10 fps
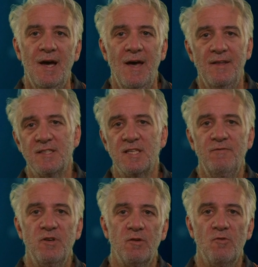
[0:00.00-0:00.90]
And then see if
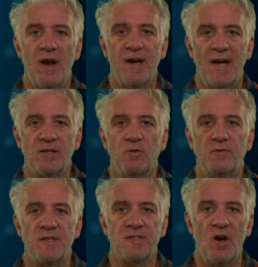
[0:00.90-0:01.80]
you can write an article
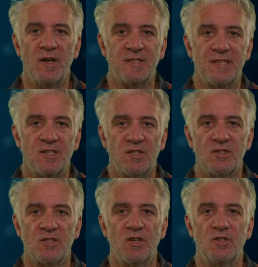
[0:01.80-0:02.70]
for the Science Teachers
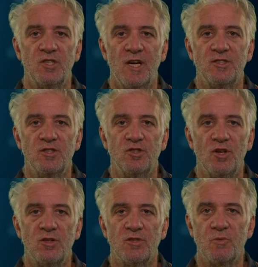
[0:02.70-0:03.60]
Association
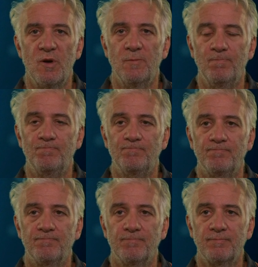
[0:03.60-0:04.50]
journal as well.
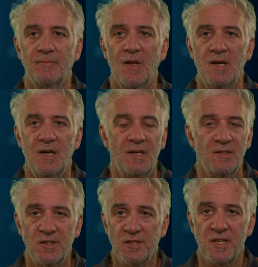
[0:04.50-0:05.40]

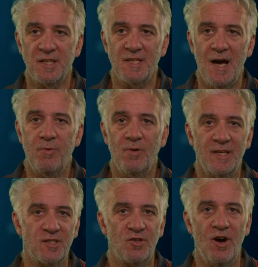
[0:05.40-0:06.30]
Just an example,
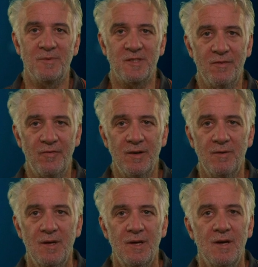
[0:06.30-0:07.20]
each time's different,
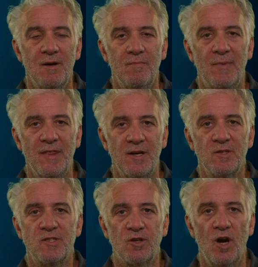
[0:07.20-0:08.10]
but there
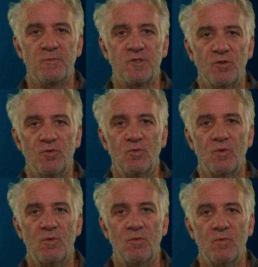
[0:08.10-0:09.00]
is scope to
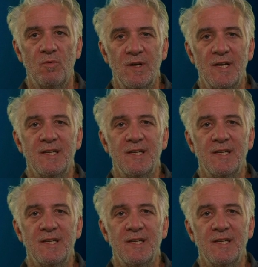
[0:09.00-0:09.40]
really